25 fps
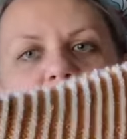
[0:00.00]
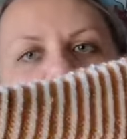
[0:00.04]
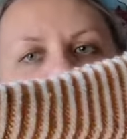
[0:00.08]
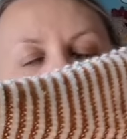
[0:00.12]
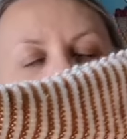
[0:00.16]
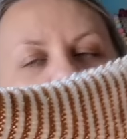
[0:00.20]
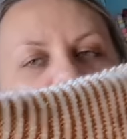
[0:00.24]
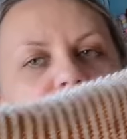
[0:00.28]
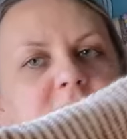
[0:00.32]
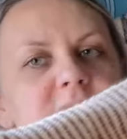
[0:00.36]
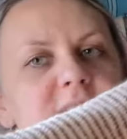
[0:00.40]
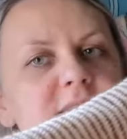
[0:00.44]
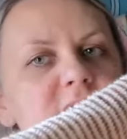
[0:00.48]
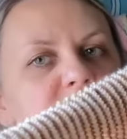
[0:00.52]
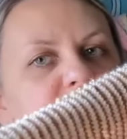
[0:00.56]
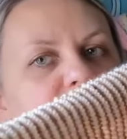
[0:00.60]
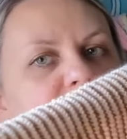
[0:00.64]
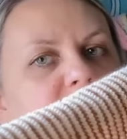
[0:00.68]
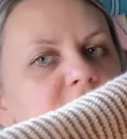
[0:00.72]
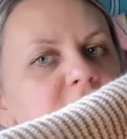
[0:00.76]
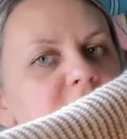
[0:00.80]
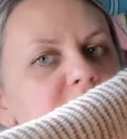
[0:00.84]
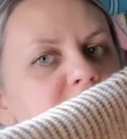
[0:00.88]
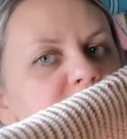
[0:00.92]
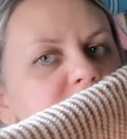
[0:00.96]
Let's try
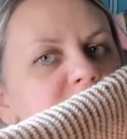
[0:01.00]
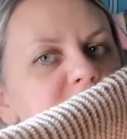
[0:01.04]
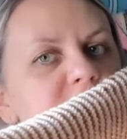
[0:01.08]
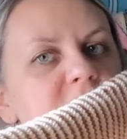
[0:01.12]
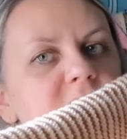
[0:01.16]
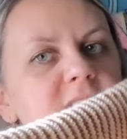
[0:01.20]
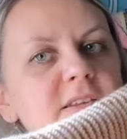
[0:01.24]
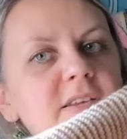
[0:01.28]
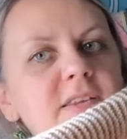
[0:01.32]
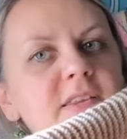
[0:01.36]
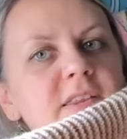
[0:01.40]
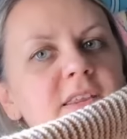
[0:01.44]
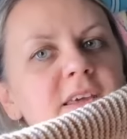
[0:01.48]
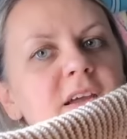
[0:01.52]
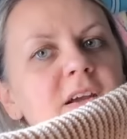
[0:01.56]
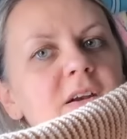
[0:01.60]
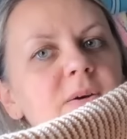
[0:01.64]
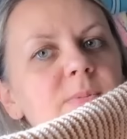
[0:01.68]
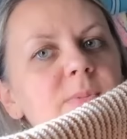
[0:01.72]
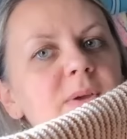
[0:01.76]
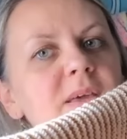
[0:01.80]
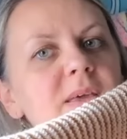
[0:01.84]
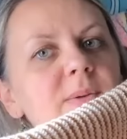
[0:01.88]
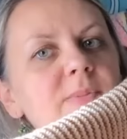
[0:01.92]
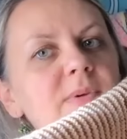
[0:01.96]
another side. There,
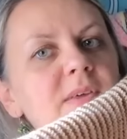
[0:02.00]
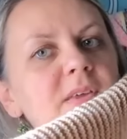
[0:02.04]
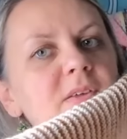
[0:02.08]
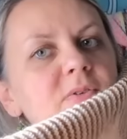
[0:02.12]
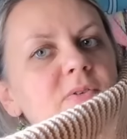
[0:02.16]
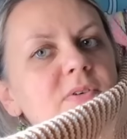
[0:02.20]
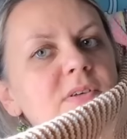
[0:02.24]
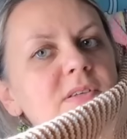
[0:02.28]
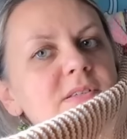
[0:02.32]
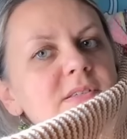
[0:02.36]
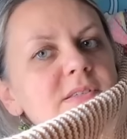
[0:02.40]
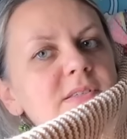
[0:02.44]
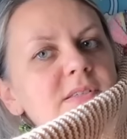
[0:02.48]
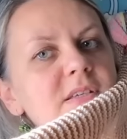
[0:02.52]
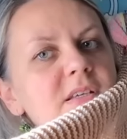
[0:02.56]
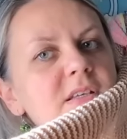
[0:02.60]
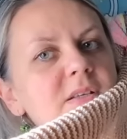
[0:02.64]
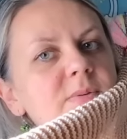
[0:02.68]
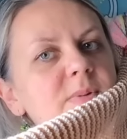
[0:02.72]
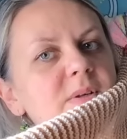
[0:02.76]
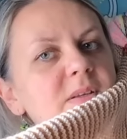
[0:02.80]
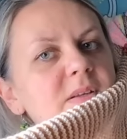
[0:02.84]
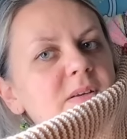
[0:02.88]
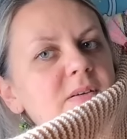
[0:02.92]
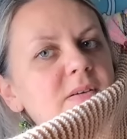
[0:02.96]
maybe you can see
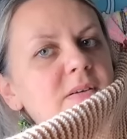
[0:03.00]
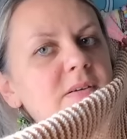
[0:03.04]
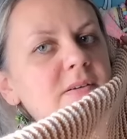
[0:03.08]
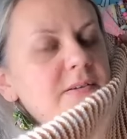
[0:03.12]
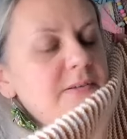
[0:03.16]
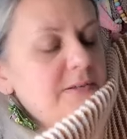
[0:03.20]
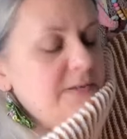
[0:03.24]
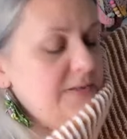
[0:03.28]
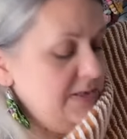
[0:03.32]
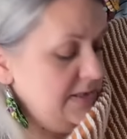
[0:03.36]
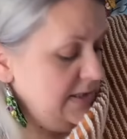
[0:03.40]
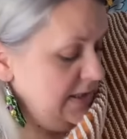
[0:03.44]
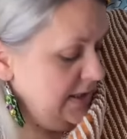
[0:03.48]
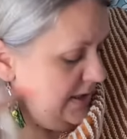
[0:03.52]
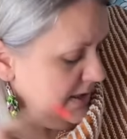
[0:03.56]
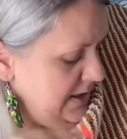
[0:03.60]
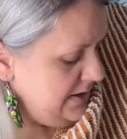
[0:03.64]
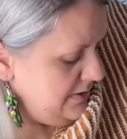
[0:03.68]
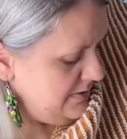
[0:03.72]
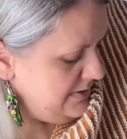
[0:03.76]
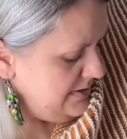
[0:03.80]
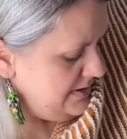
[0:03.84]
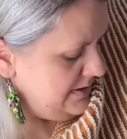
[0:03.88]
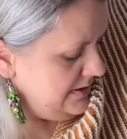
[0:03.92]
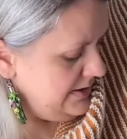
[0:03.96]
it better. See,
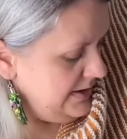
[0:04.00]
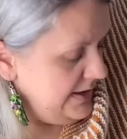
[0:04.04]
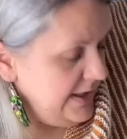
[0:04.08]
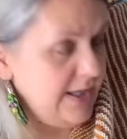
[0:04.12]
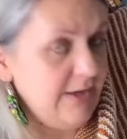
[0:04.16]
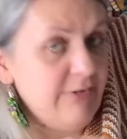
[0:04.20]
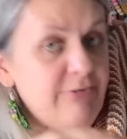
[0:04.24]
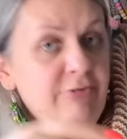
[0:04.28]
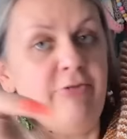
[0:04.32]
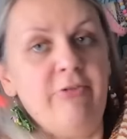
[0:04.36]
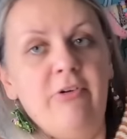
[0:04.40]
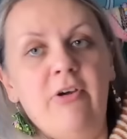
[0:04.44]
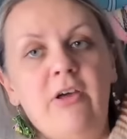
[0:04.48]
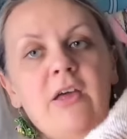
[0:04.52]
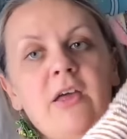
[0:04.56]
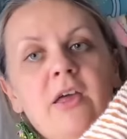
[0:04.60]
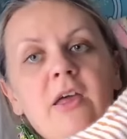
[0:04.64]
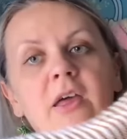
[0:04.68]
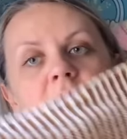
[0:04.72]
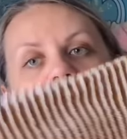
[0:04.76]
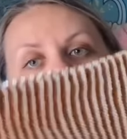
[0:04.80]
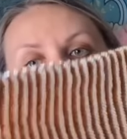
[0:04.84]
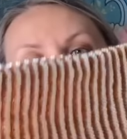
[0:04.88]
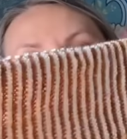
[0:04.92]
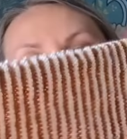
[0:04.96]
there's a leaf.
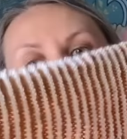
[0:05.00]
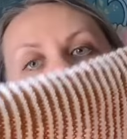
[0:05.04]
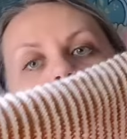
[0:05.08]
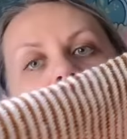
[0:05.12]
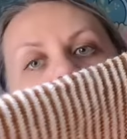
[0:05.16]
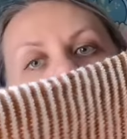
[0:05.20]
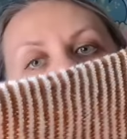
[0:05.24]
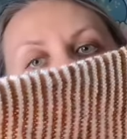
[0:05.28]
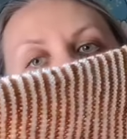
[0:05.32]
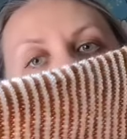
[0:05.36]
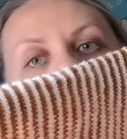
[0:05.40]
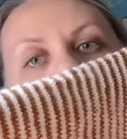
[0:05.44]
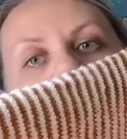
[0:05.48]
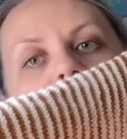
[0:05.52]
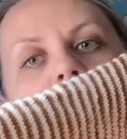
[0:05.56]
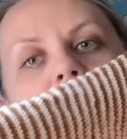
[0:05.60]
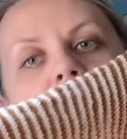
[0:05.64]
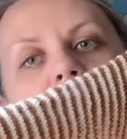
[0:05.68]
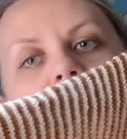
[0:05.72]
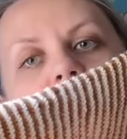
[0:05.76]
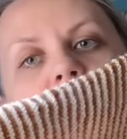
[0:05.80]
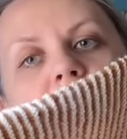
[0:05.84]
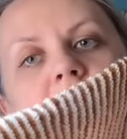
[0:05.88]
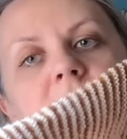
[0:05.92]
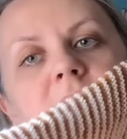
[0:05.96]

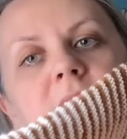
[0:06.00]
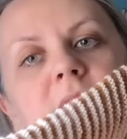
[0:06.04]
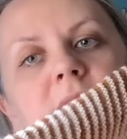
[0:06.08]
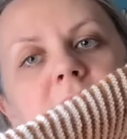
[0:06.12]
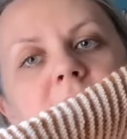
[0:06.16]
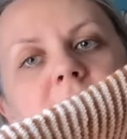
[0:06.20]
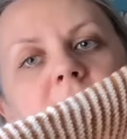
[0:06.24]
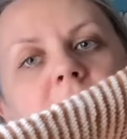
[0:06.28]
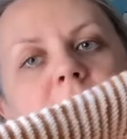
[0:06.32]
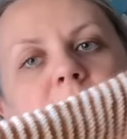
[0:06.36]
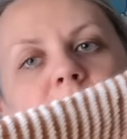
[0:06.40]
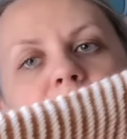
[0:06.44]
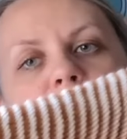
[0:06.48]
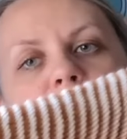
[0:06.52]
And yeah.